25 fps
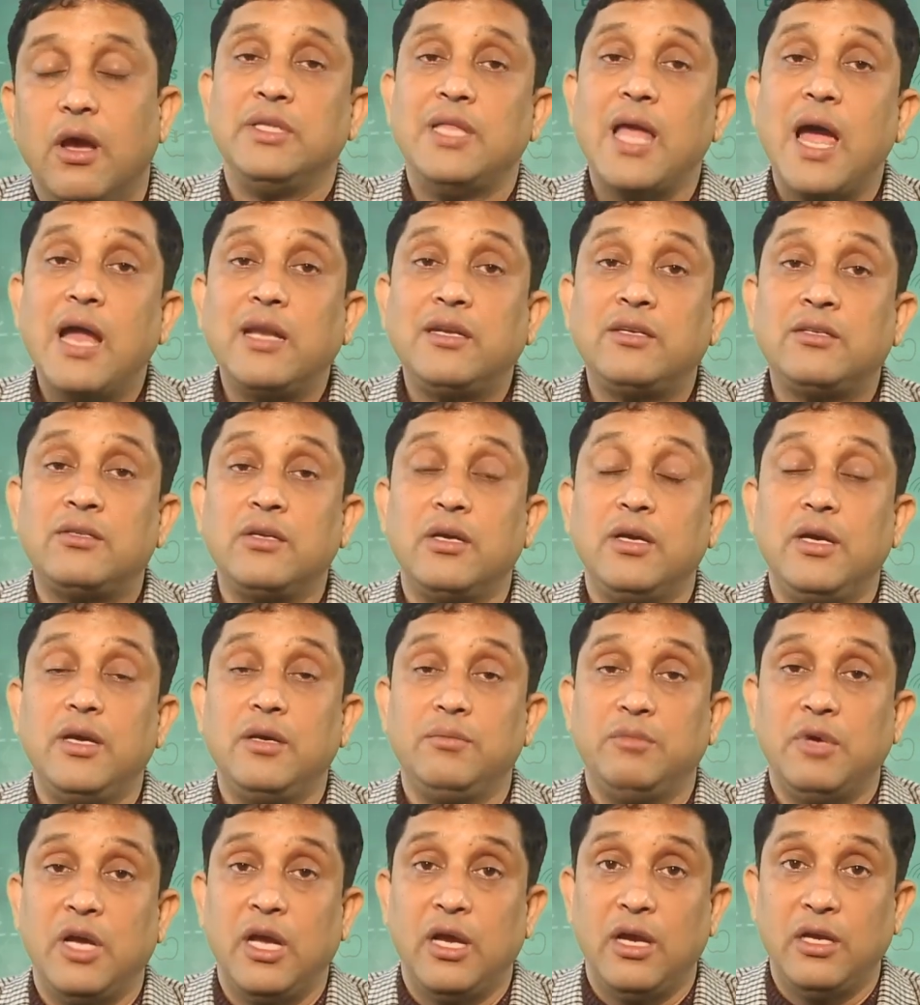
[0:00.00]
that
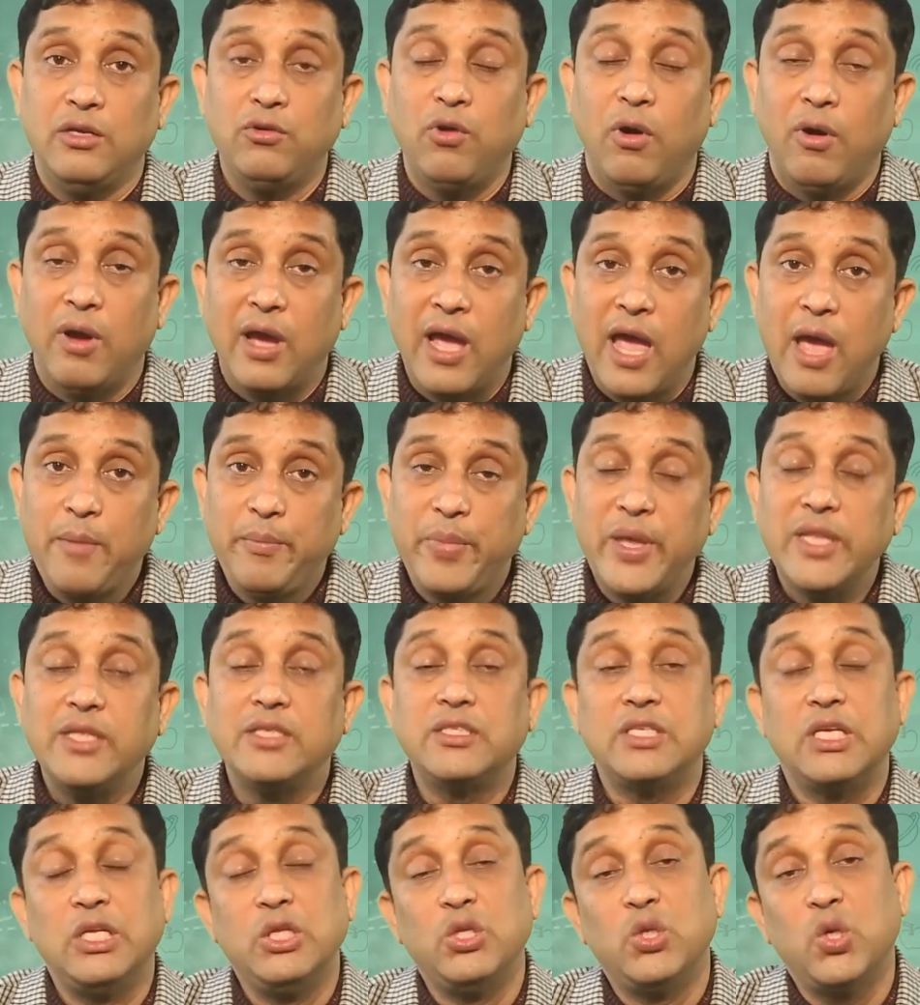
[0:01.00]

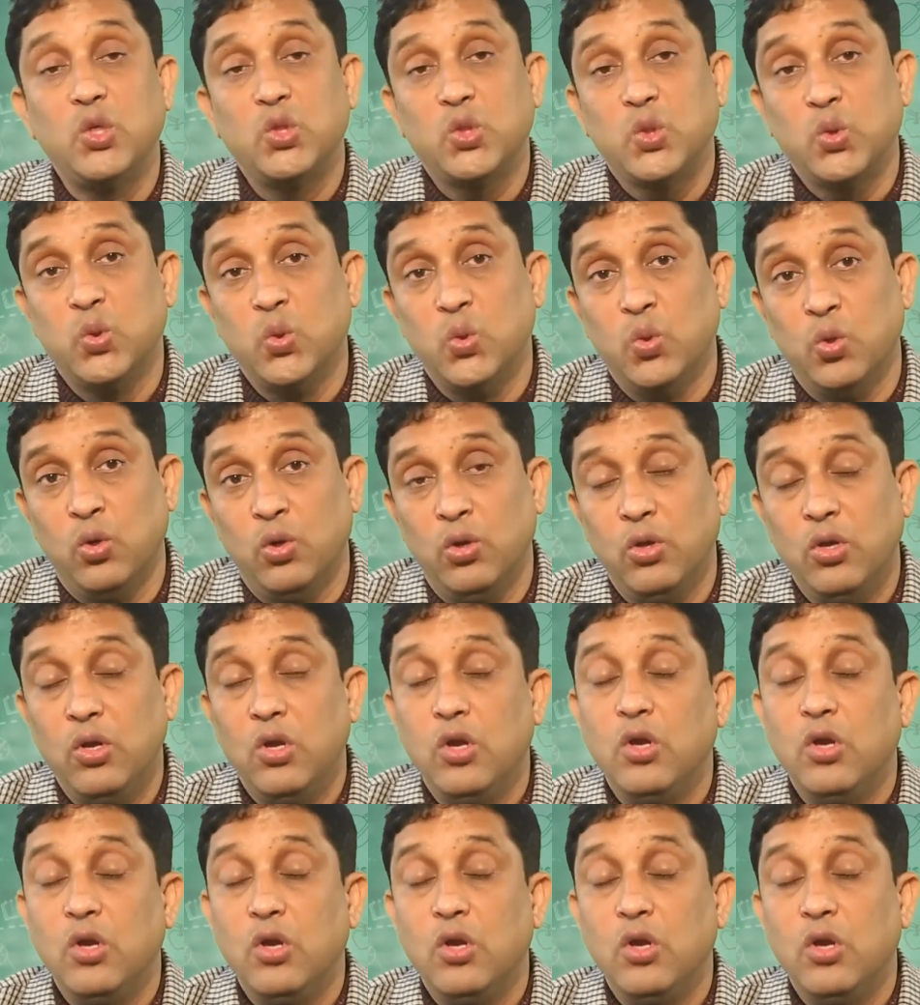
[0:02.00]
happens in the school.